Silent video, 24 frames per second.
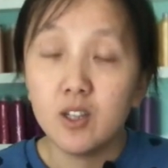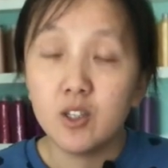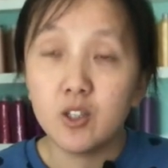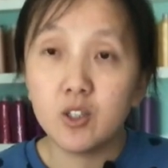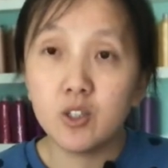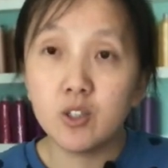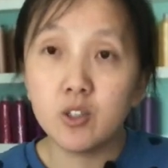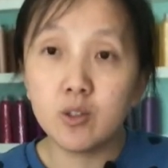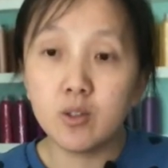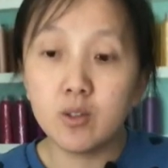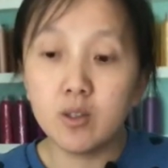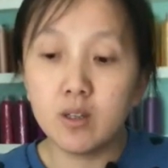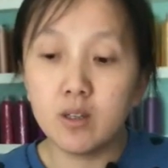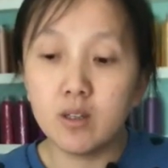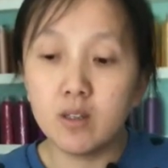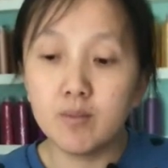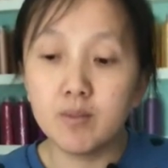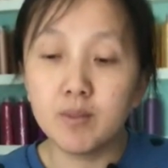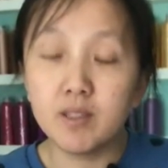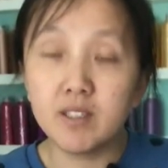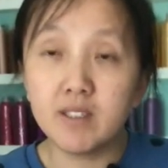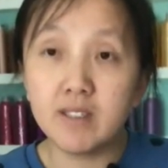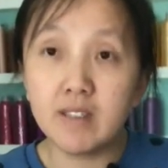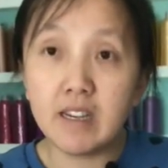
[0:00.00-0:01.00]

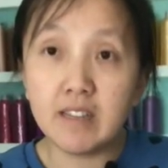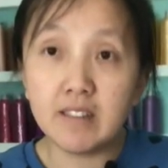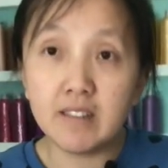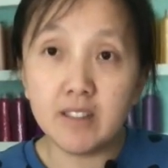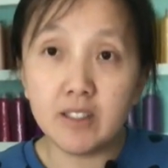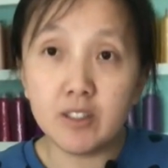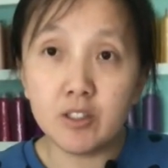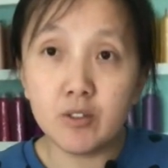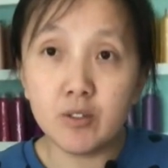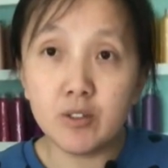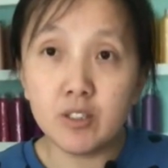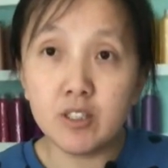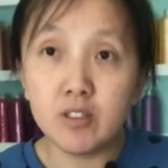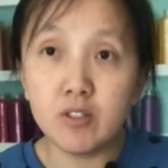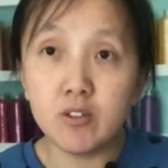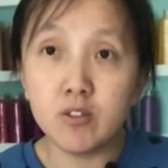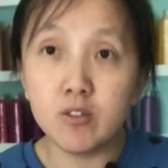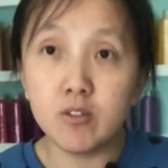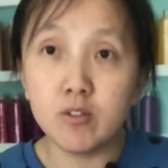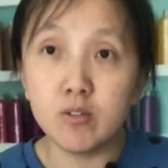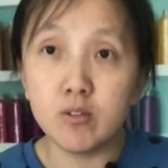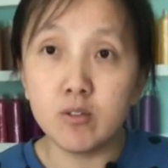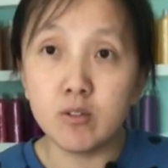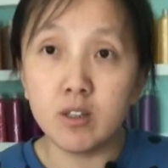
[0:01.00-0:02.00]
the size that you need
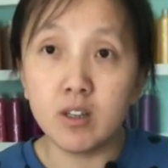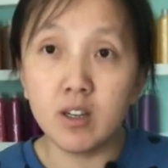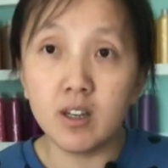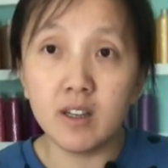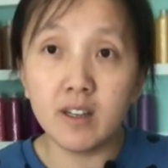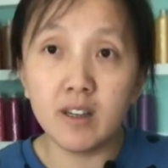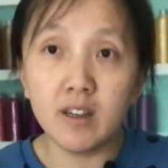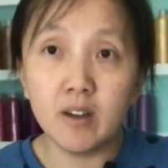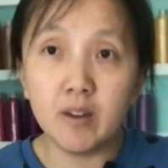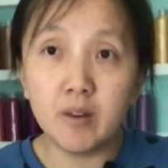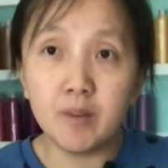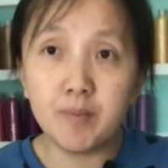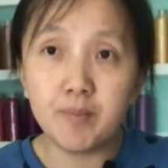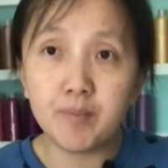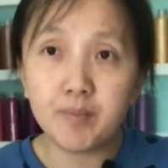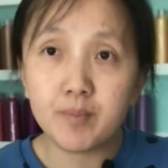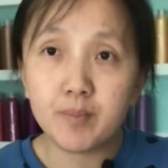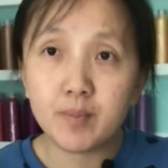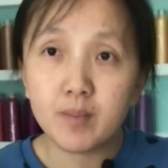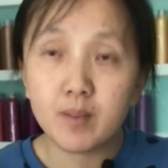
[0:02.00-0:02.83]
to cut out,